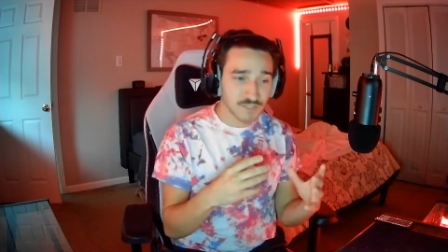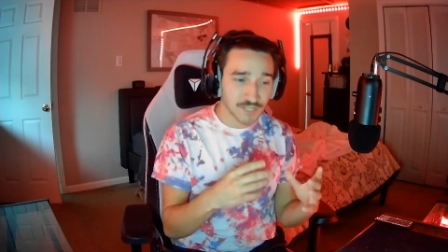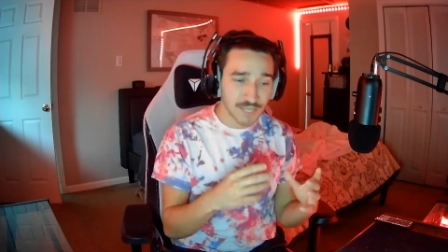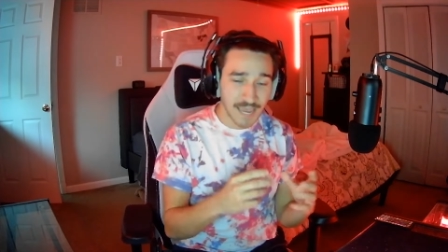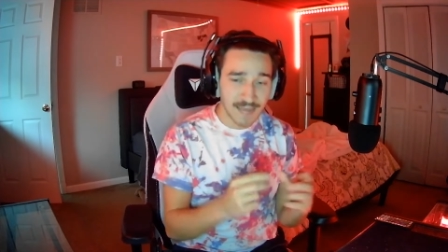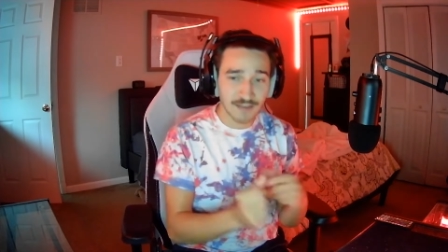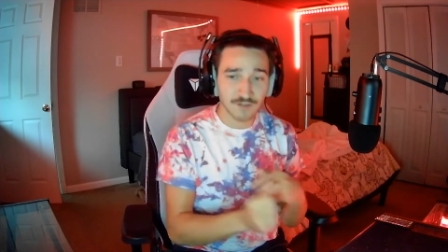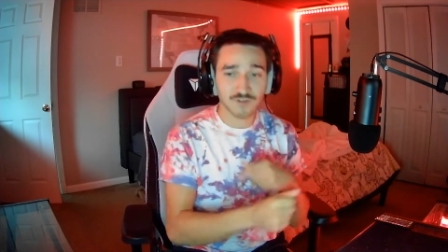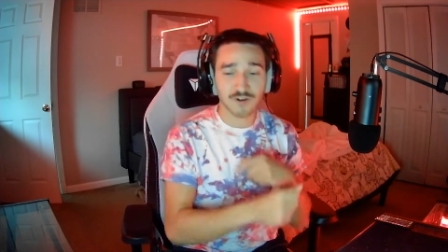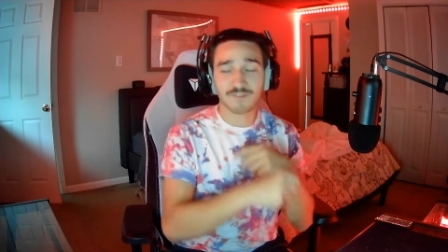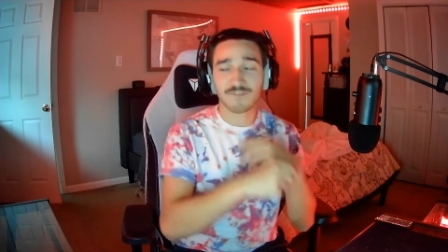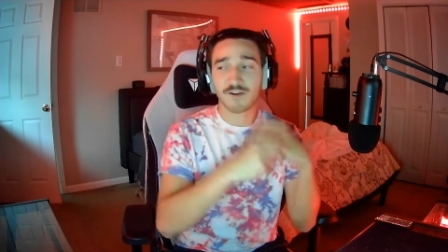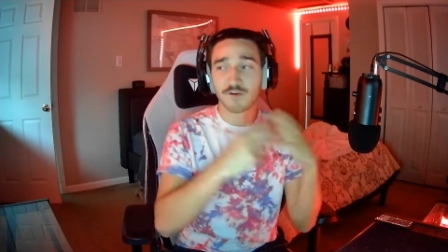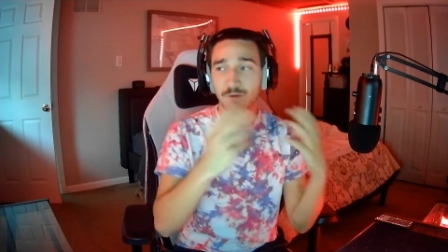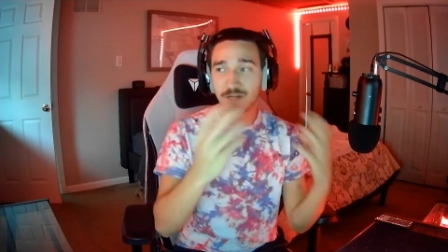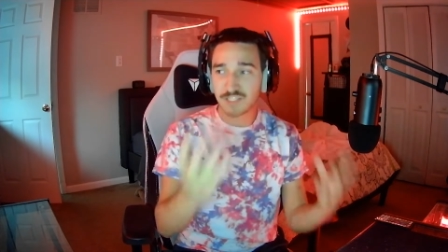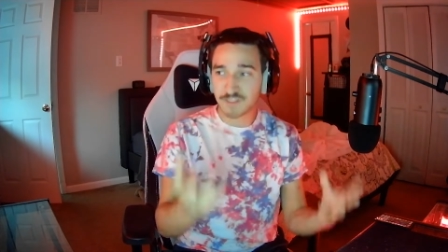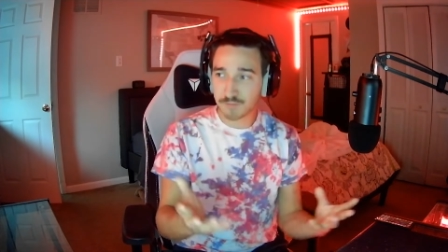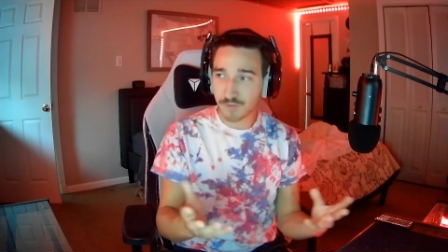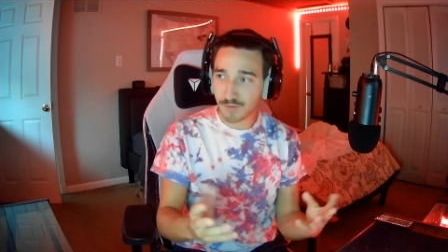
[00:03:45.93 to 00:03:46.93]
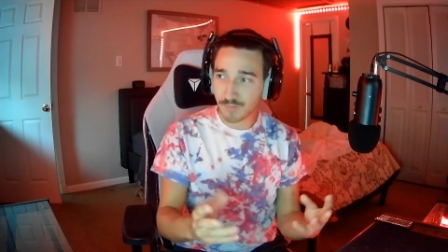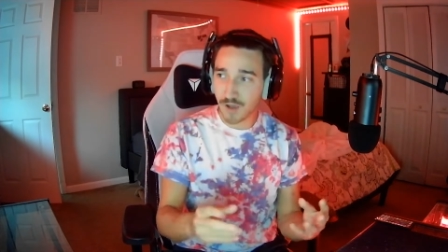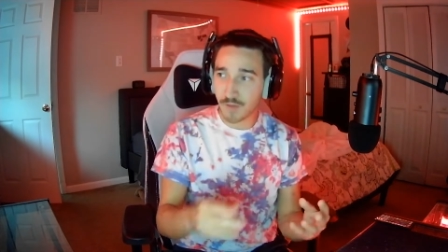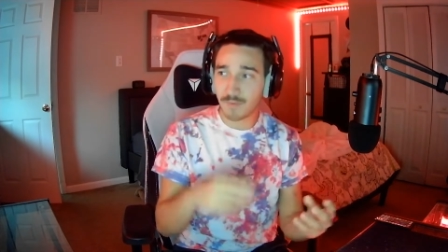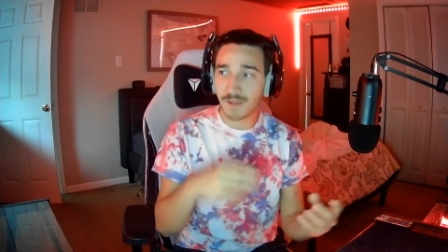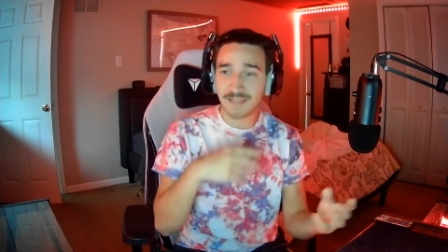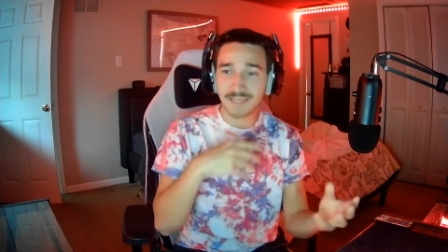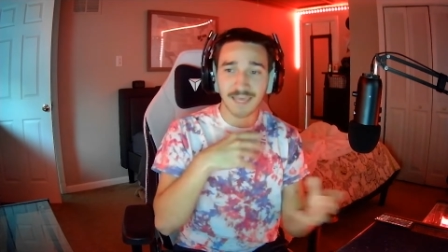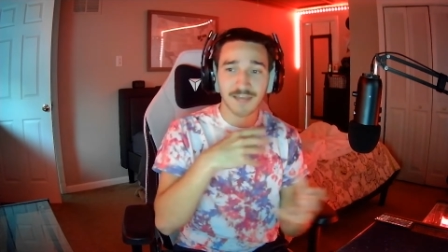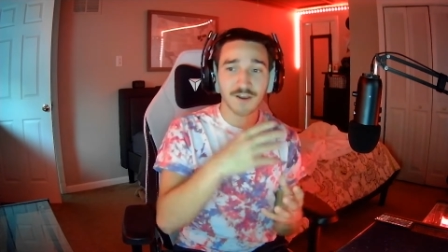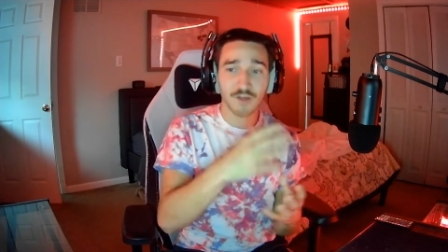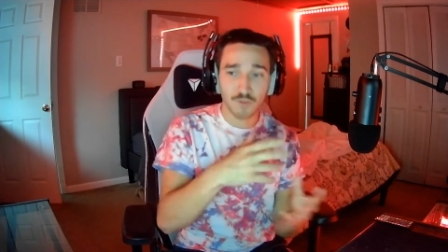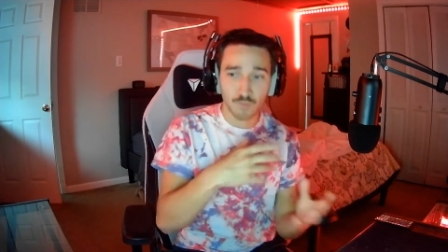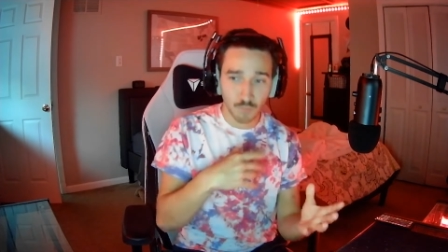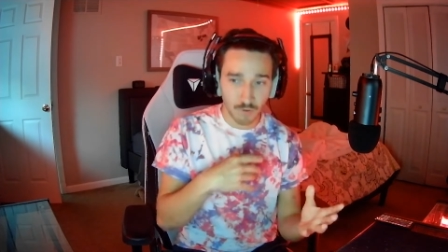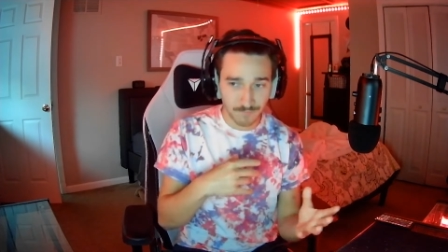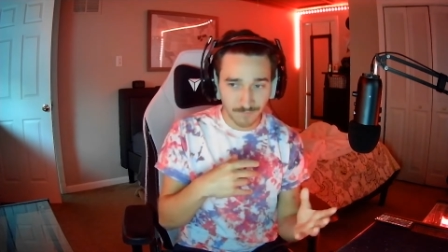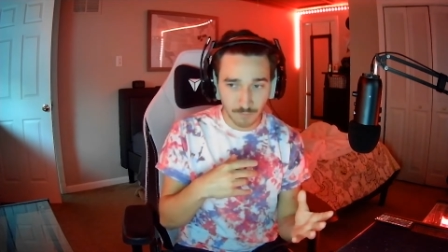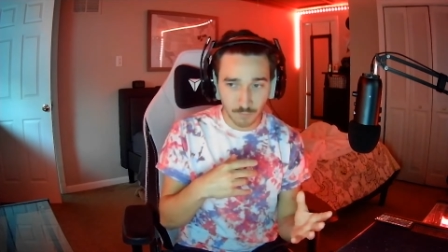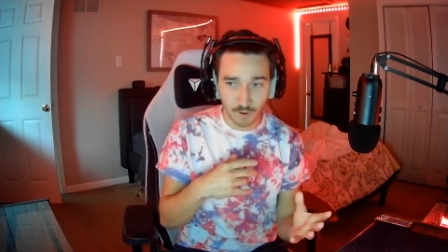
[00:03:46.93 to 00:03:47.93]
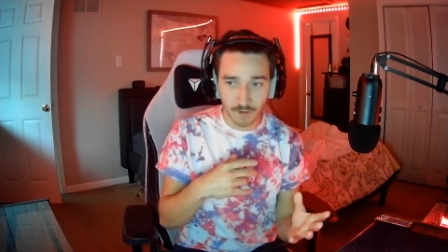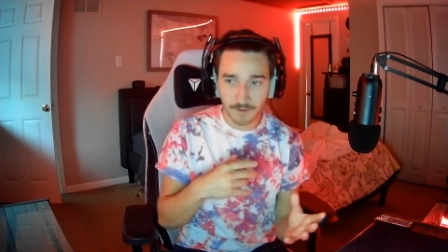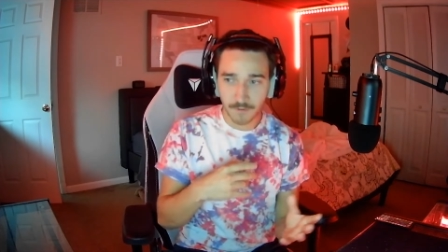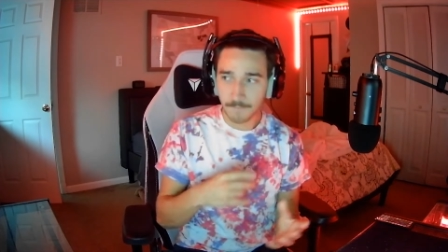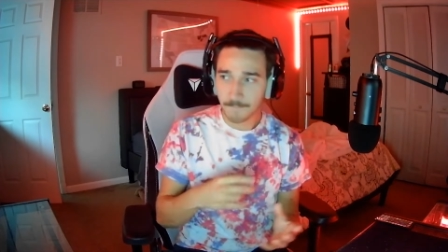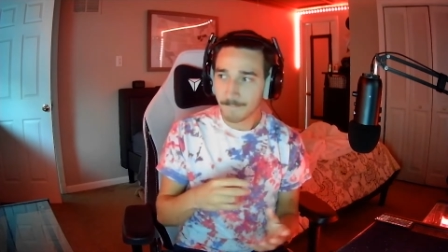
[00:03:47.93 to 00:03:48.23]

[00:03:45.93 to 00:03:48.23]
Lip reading: again and try to find a way to split him up and get another 1v1.